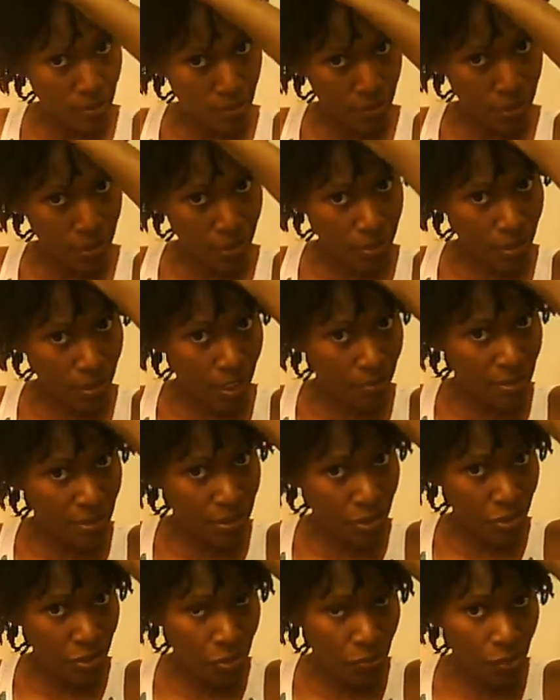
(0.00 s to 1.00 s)
just coming
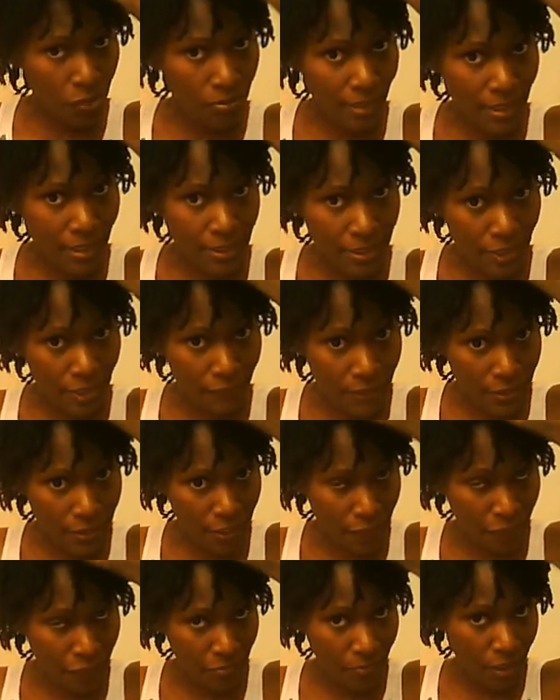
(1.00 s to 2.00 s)
to you with my
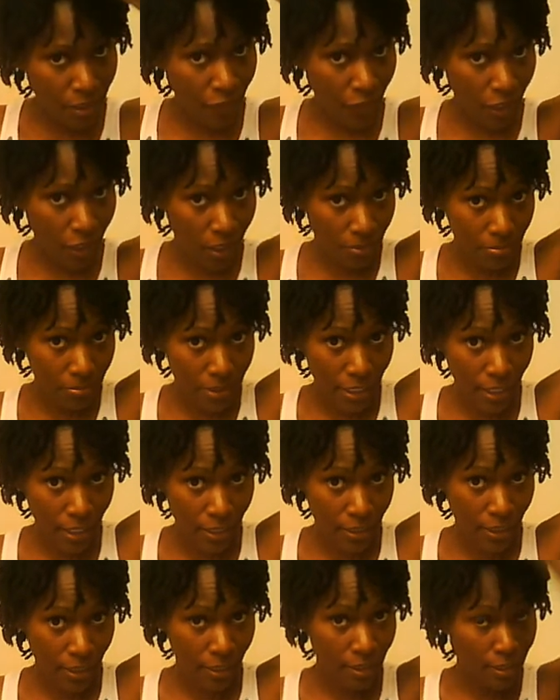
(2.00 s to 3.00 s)
17th month
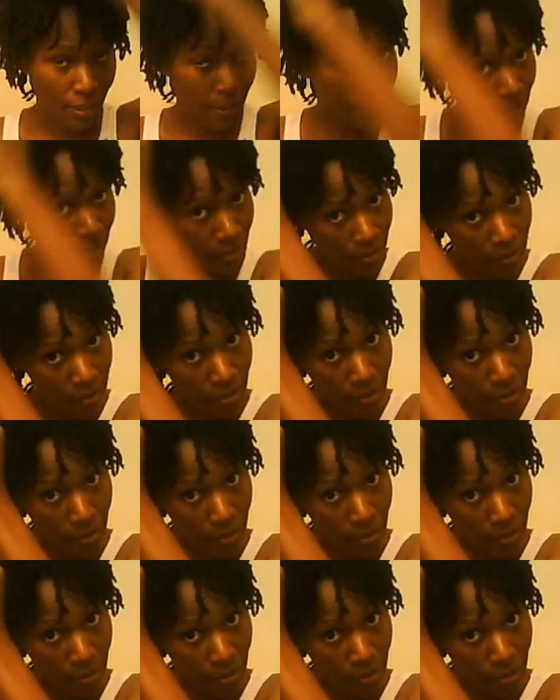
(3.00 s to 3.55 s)
update, and